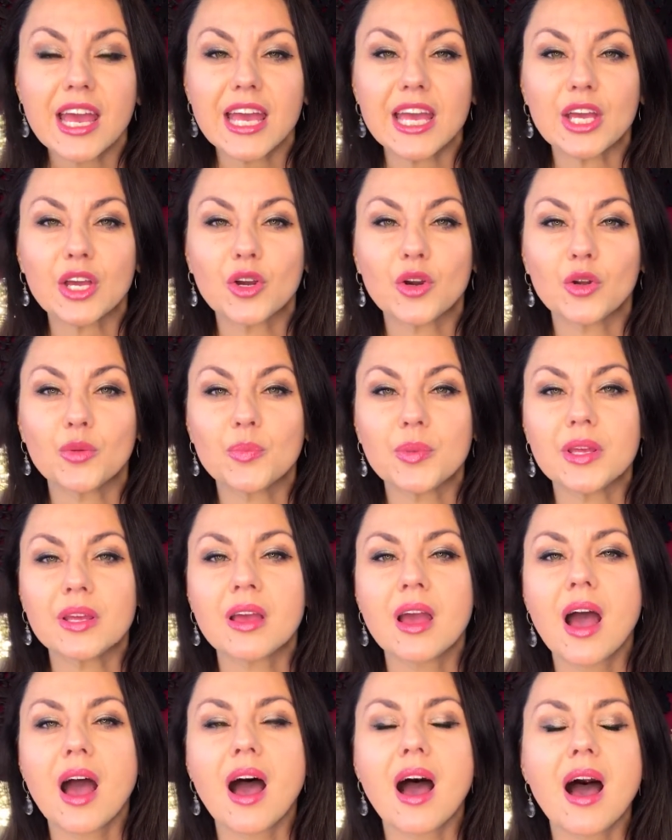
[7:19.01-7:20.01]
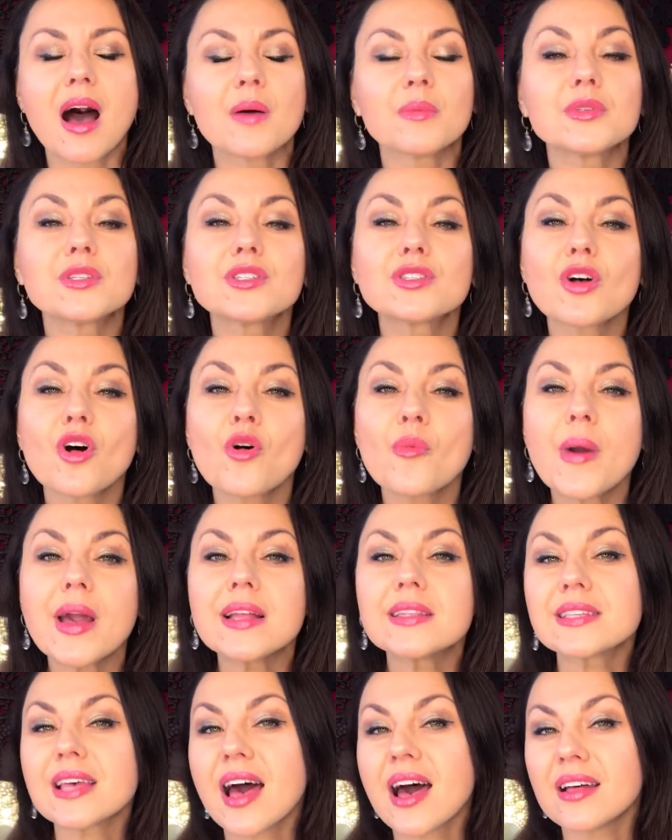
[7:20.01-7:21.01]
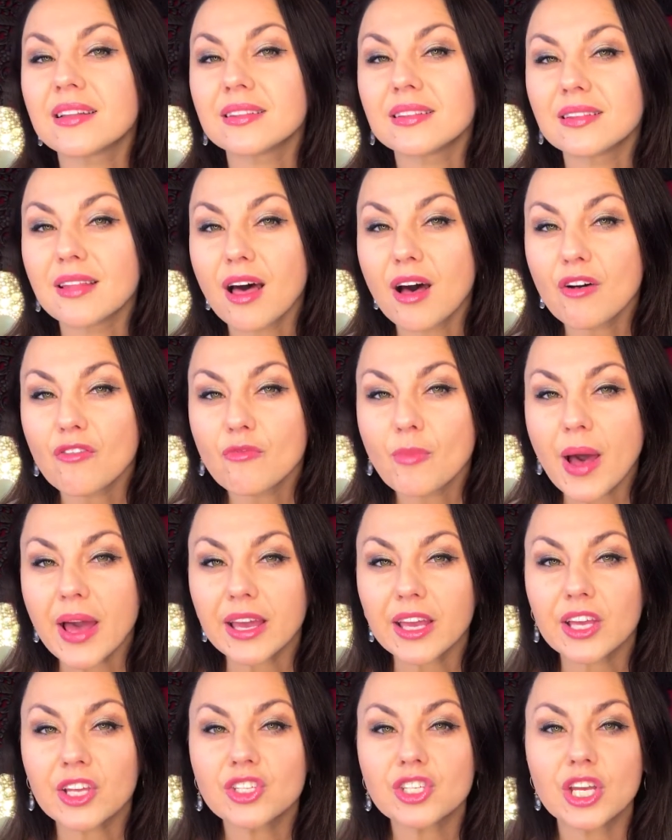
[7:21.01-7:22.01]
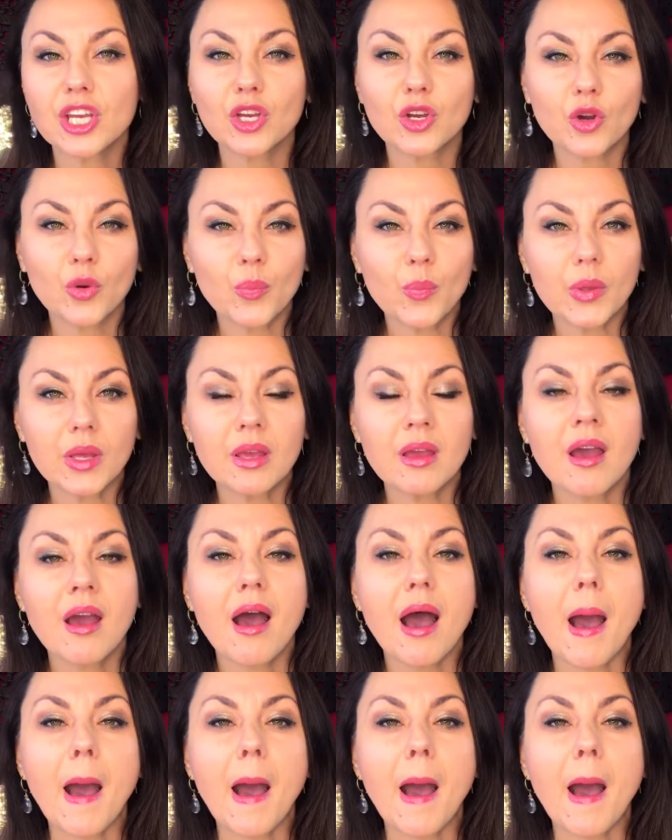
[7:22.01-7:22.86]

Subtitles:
it could be soulmates and love package, it could be